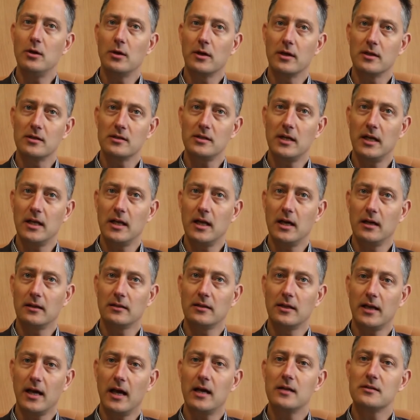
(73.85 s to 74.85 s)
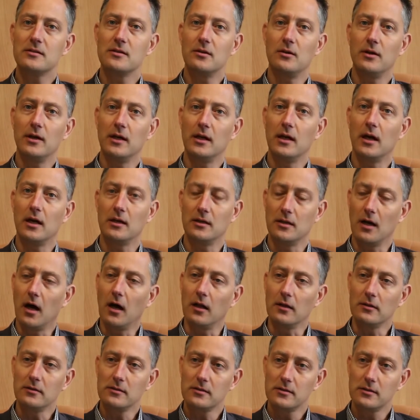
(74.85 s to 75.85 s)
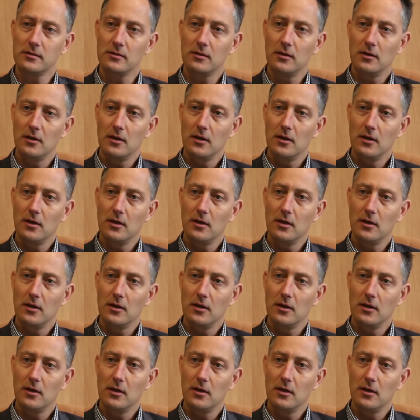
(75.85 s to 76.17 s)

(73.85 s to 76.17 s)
you can say that cancer in adults